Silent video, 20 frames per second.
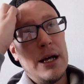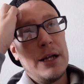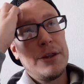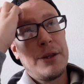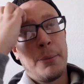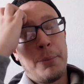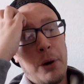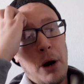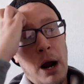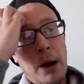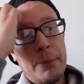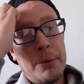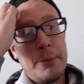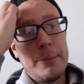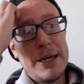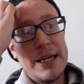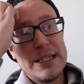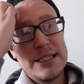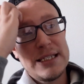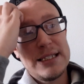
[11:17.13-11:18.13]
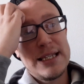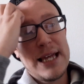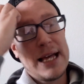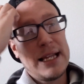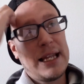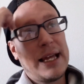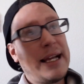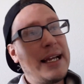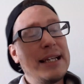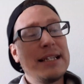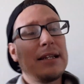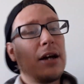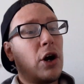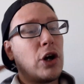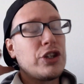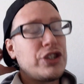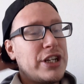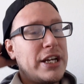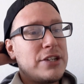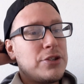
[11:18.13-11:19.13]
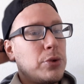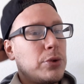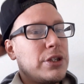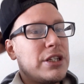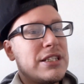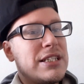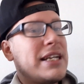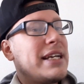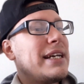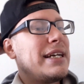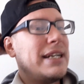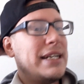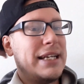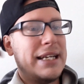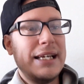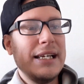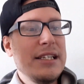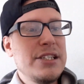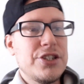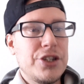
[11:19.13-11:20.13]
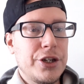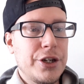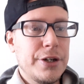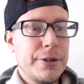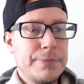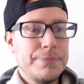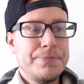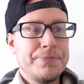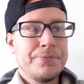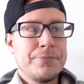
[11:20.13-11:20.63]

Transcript: the problem is that our schedule doesn't get any easier.